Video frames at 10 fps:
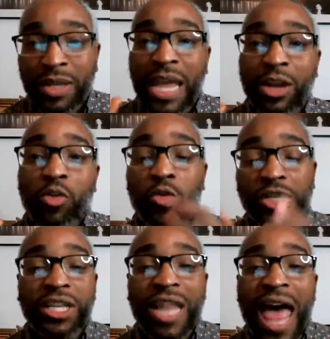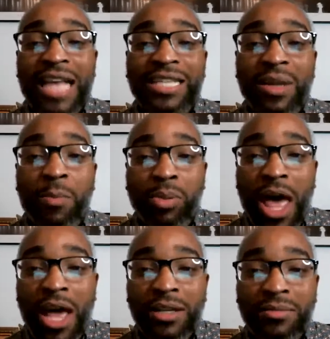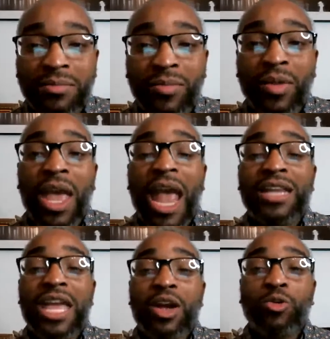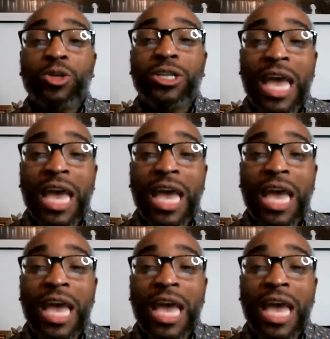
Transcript: They crystallize in the blood, and they go